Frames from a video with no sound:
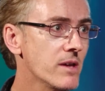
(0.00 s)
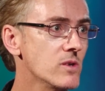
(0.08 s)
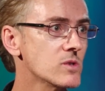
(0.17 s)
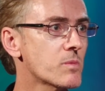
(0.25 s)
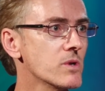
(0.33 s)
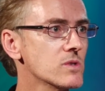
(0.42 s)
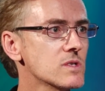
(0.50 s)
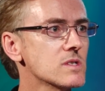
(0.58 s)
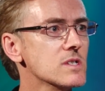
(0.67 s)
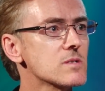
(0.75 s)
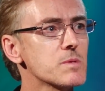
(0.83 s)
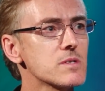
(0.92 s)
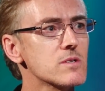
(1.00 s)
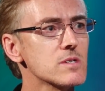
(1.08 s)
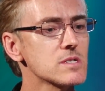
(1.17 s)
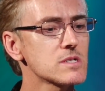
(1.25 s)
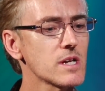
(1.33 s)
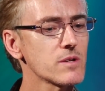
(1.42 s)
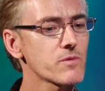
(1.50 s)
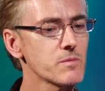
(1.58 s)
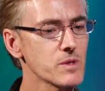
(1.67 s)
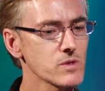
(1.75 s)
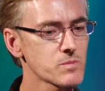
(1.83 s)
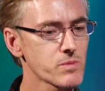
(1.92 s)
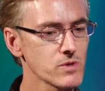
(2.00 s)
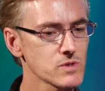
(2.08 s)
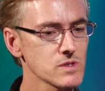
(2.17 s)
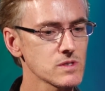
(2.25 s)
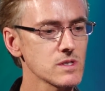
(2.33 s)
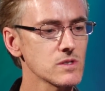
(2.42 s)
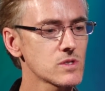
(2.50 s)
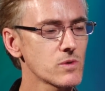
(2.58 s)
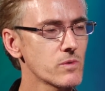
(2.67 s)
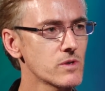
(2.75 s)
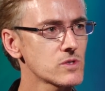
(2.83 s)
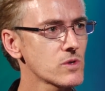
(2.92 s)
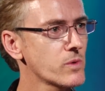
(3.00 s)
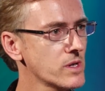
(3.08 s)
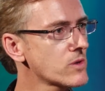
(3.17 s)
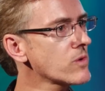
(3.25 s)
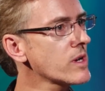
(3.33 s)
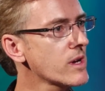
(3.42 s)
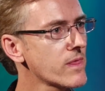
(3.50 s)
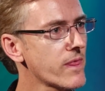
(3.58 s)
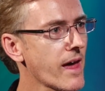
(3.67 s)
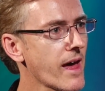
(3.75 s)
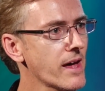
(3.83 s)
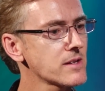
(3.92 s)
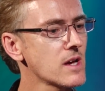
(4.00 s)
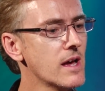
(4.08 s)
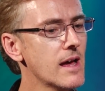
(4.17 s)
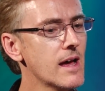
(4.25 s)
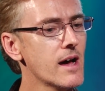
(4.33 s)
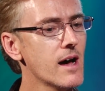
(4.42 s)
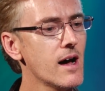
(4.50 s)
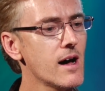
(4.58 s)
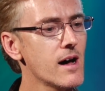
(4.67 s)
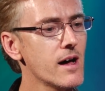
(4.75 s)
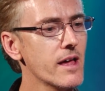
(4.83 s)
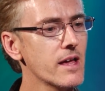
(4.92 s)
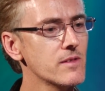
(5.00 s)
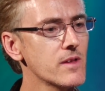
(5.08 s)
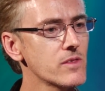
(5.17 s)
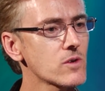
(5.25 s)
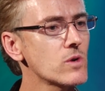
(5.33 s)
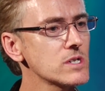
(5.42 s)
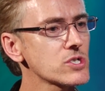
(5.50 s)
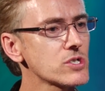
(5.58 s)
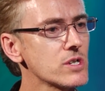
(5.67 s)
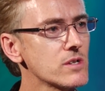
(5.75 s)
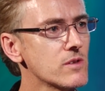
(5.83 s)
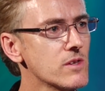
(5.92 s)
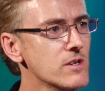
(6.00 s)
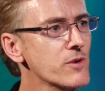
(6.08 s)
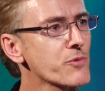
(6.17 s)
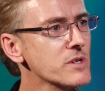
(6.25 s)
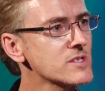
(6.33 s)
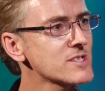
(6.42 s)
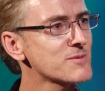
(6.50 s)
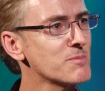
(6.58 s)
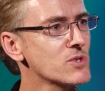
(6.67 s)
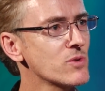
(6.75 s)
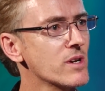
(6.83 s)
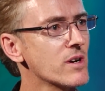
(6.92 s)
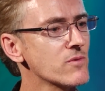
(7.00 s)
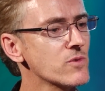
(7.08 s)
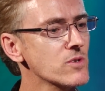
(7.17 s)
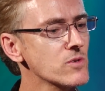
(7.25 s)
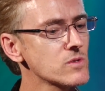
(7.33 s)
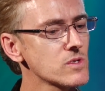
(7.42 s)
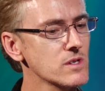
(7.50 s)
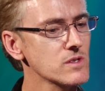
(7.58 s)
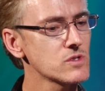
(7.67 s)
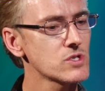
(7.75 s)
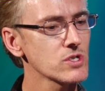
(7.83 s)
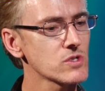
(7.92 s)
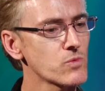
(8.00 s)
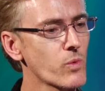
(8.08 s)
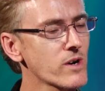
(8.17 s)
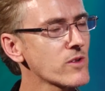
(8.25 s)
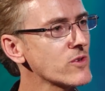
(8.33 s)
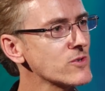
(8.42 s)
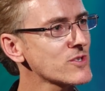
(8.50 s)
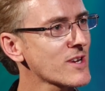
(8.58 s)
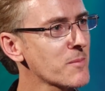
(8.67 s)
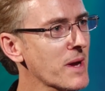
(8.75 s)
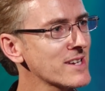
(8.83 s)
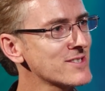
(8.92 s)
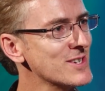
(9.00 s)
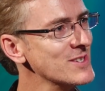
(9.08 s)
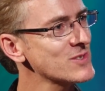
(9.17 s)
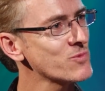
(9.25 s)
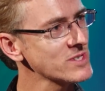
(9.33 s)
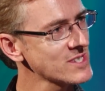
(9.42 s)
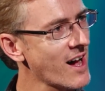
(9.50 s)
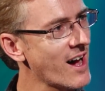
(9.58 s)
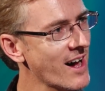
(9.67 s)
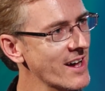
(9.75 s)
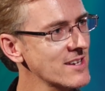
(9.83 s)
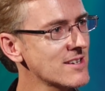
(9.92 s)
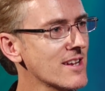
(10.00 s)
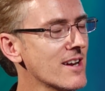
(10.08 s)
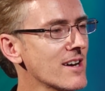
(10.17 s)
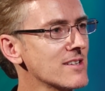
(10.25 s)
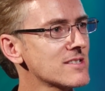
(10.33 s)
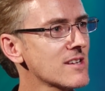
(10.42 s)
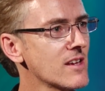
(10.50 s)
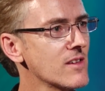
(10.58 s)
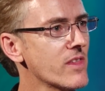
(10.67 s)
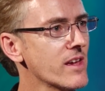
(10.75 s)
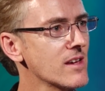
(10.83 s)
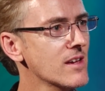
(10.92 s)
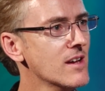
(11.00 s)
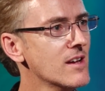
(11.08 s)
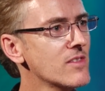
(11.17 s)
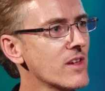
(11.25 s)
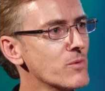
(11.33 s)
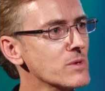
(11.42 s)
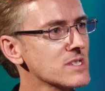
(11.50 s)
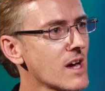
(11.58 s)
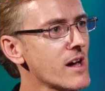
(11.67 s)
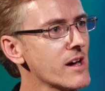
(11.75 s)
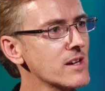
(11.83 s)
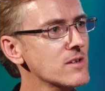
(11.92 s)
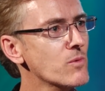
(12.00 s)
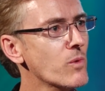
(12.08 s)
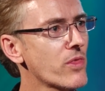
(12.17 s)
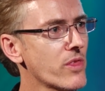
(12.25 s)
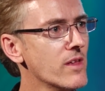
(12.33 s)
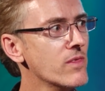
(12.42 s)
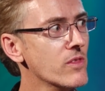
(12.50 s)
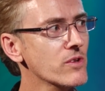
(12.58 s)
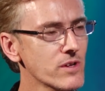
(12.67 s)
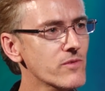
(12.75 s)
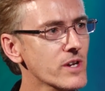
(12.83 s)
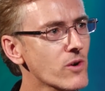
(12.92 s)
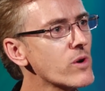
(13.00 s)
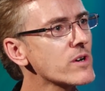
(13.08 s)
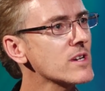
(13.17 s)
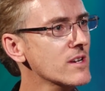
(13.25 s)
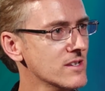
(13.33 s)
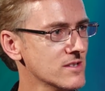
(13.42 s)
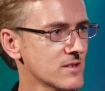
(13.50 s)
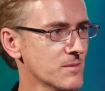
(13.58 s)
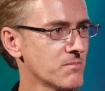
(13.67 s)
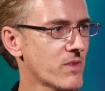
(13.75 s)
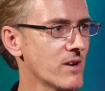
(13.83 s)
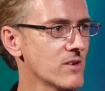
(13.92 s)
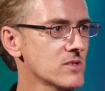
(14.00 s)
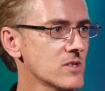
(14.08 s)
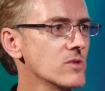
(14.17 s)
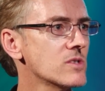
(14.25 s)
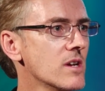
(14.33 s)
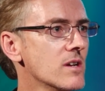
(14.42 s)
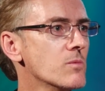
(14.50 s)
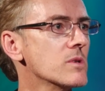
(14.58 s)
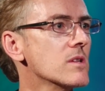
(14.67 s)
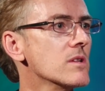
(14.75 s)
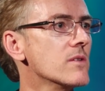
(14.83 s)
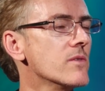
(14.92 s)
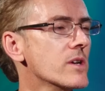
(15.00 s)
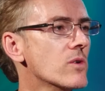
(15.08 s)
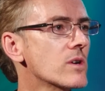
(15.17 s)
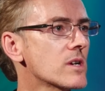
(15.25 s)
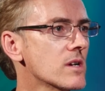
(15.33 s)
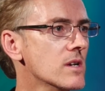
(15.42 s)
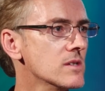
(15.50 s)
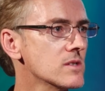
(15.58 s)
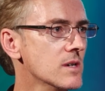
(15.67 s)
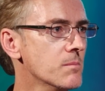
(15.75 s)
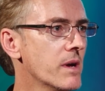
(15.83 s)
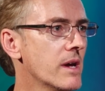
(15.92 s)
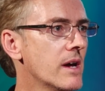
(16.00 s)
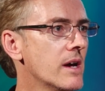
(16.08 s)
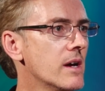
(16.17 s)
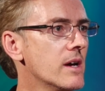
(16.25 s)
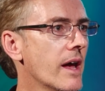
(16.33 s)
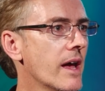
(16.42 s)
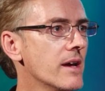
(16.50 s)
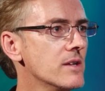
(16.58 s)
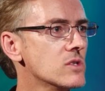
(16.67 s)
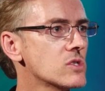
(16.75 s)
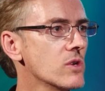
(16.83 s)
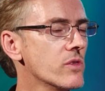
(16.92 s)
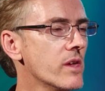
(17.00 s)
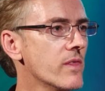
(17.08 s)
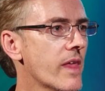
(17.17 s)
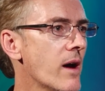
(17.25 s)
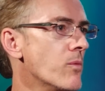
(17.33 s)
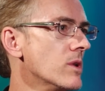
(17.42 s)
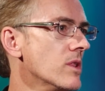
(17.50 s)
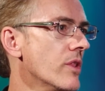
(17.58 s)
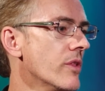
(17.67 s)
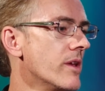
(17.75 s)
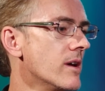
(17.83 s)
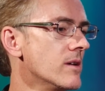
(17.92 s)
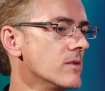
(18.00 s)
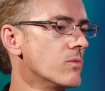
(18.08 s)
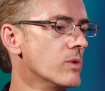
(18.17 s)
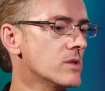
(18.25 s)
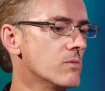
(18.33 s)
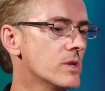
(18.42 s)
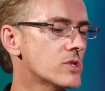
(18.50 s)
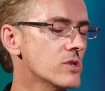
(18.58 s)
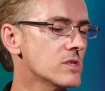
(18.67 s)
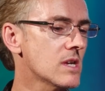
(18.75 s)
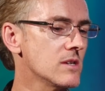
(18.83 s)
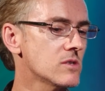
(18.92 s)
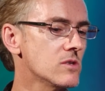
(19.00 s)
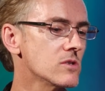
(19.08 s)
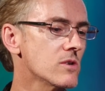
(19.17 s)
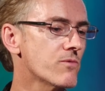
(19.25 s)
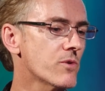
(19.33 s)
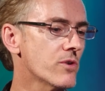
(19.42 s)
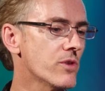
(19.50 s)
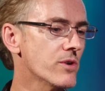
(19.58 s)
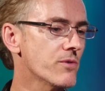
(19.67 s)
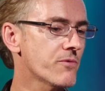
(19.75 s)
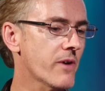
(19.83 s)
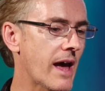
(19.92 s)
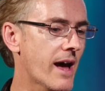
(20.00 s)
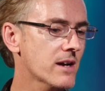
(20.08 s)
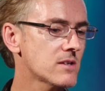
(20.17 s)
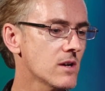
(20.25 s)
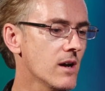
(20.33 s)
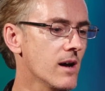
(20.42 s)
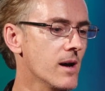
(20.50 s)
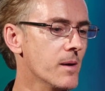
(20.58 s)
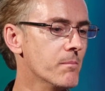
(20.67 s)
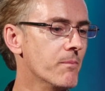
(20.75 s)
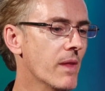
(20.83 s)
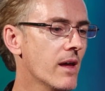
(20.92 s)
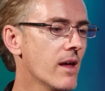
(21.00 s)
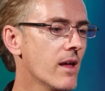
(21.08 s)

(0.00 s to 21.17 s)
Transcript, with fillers: by those processes, but they're distinct from those processes. So, so we agree on that. Uh, and then the question, the difference between our views is just where do those capacities reside? And I say they, they reside within the living organism. They are associated with the living organism. And so then that would, uh, Ri- Richard says there's a further fact um,